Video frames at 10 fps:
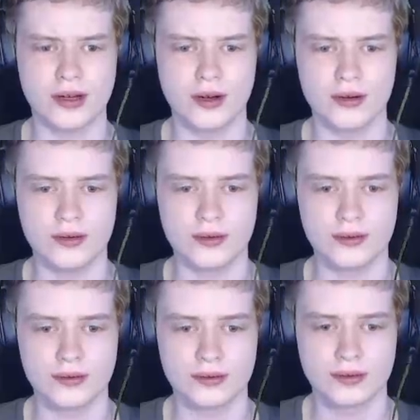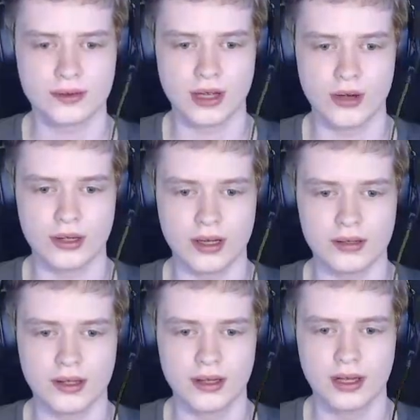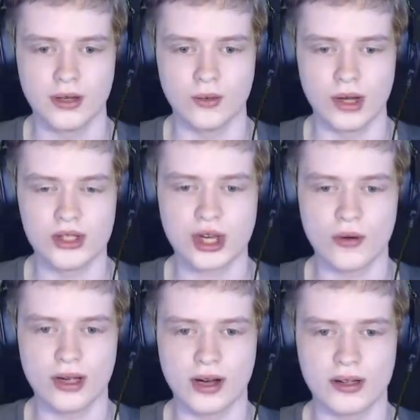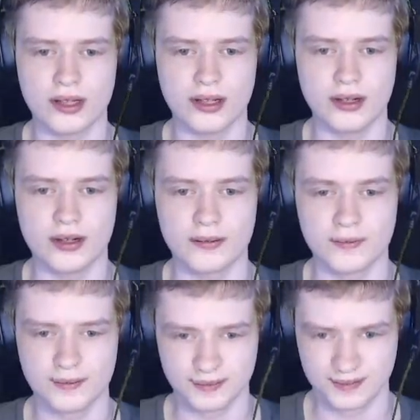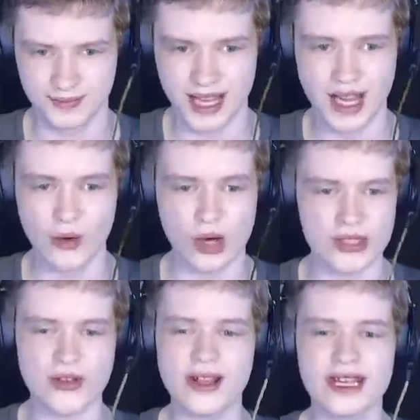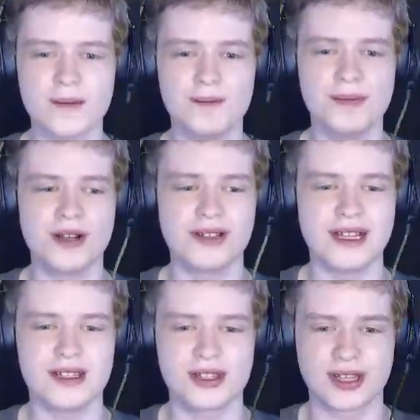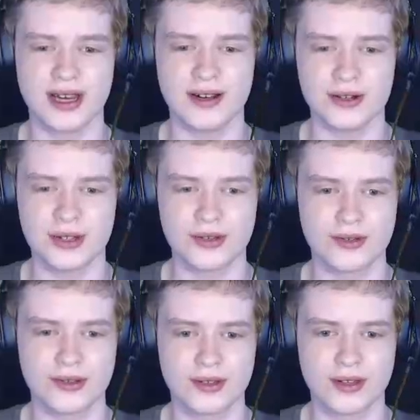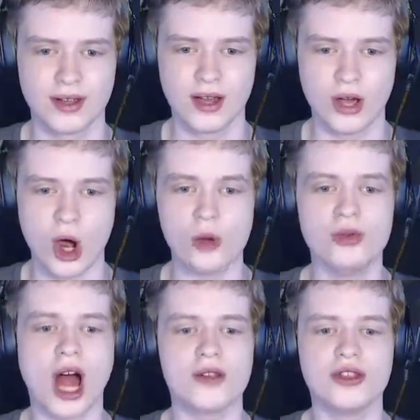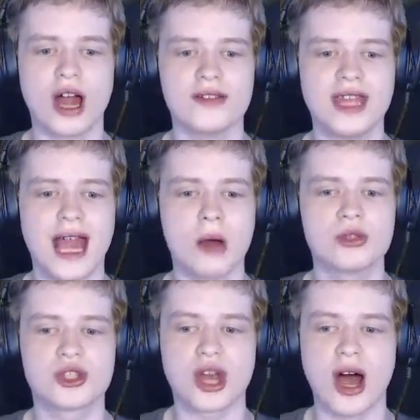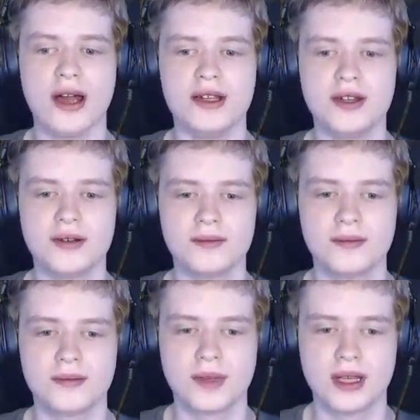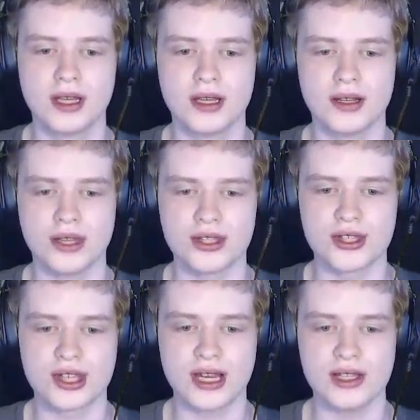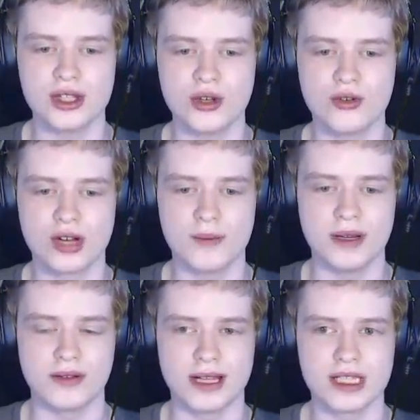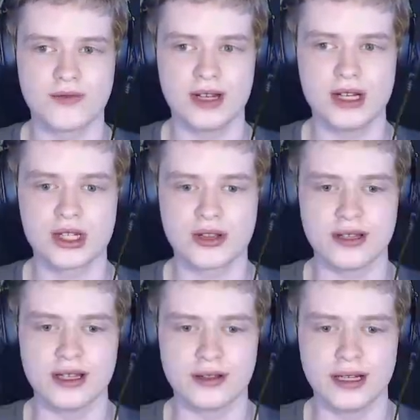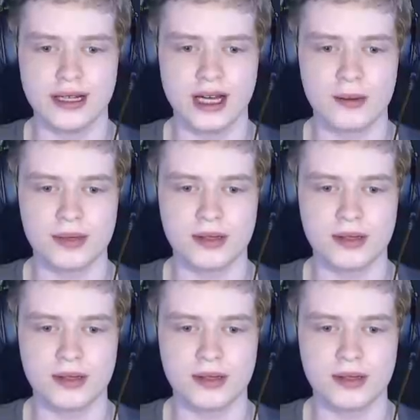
Oh, oh god. What is going on here? Why is there like a million scares? Oh, not not the outside. This is getting too creepy. Let's finish clean cleaning up.